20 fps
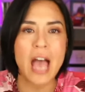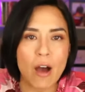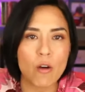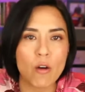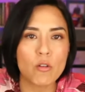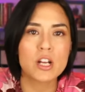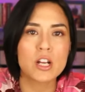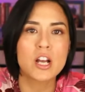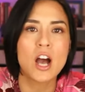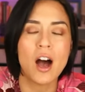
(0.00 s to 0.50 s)

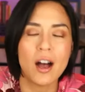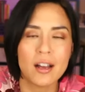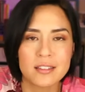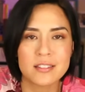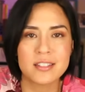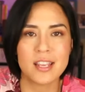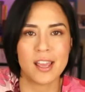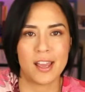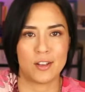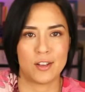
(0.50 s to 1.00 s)
out of
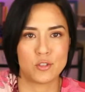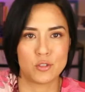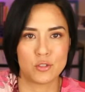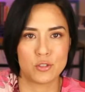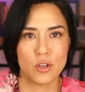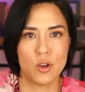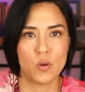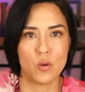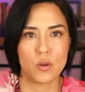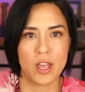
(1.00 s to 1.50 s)

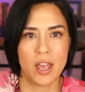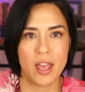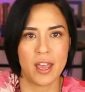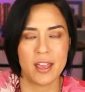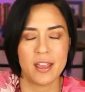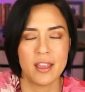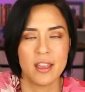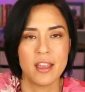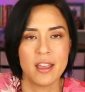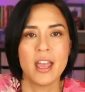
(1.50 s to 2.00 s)
context,
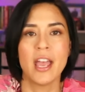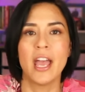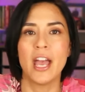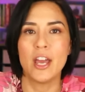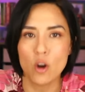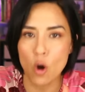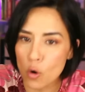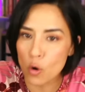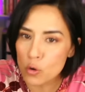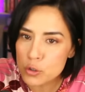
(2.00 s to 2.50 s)
okay?
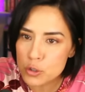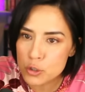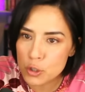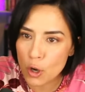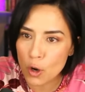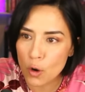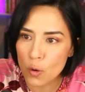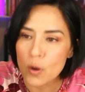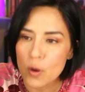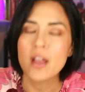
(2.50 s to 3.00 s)
And
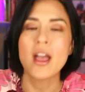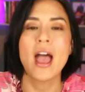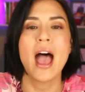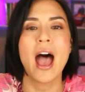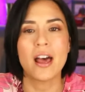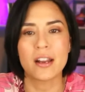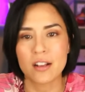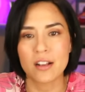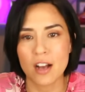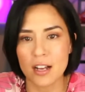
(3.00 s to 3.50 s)
also
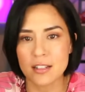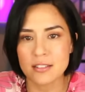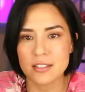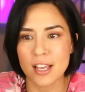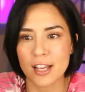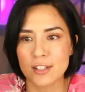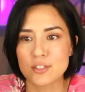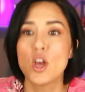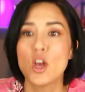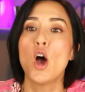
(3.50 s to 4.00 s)
out of
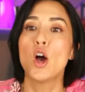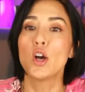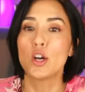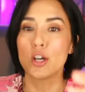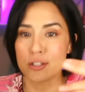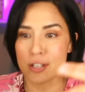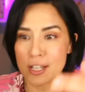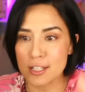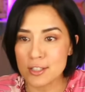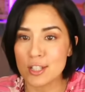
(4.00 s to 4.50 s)
context
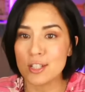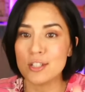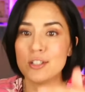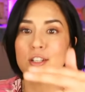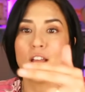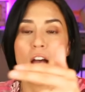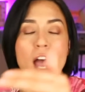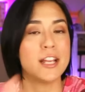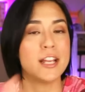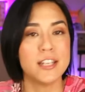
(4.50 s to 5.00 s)
cuz I
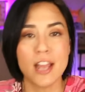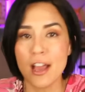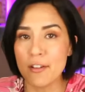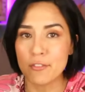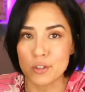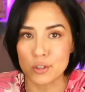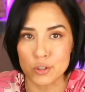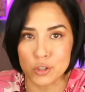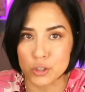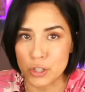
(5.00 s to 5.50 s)

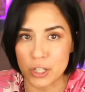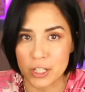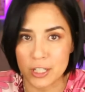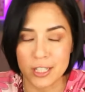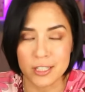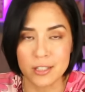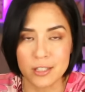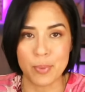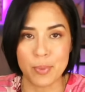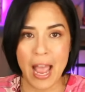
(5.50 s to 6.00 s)
never
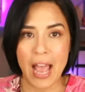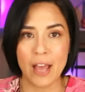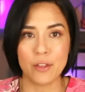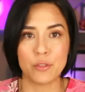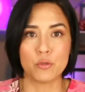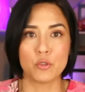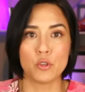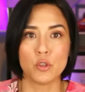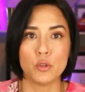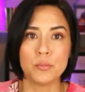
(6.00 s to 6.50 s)
in the
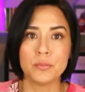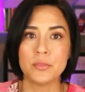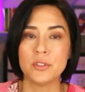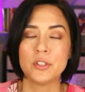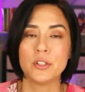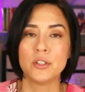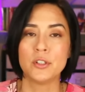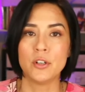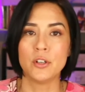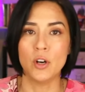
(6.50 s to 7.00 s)
bathroom,
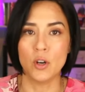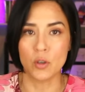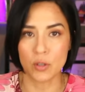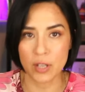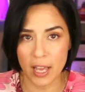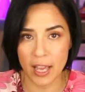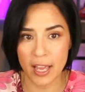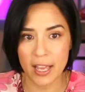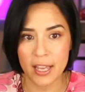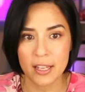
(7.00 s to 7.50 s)

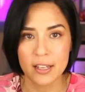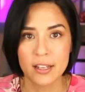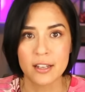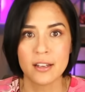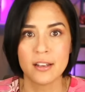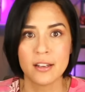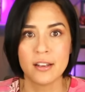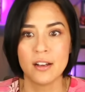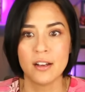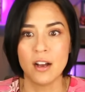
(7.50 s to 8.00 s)
okay?
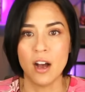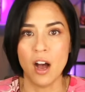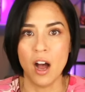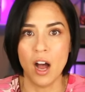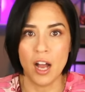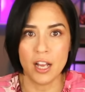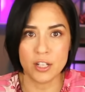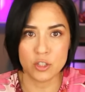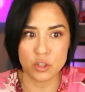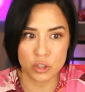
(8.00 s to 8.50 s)

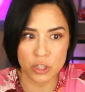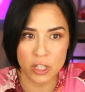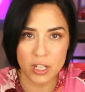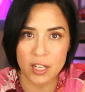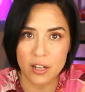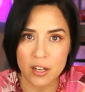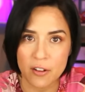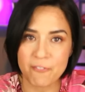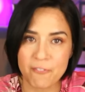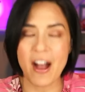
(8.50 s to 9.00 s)
I
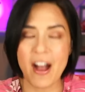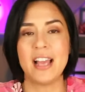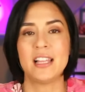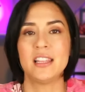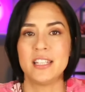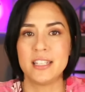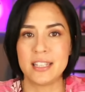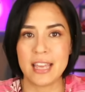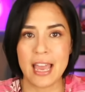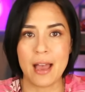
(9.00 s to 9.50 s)
in a
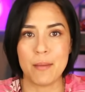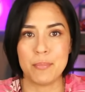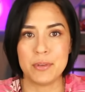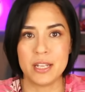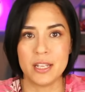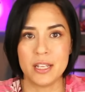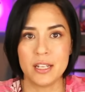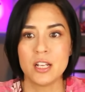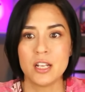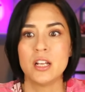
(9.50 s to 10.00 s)
filing
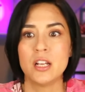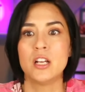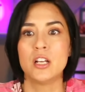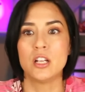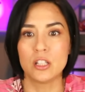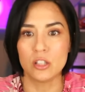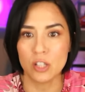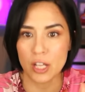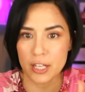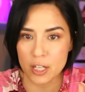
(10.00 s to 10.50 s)
cabinet
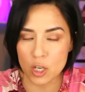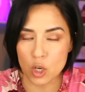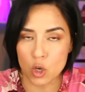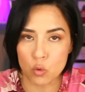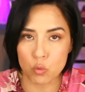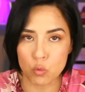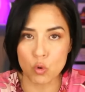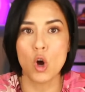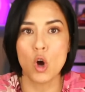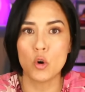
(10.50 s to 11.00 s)
like a
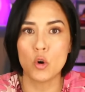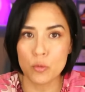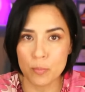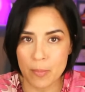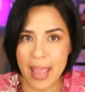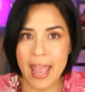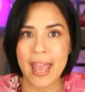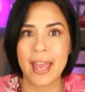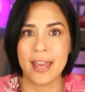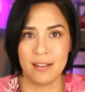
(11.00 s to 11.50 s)
grown
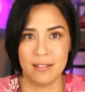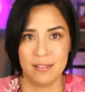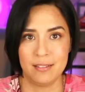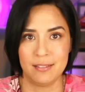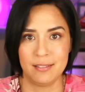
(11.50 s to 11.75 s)
man.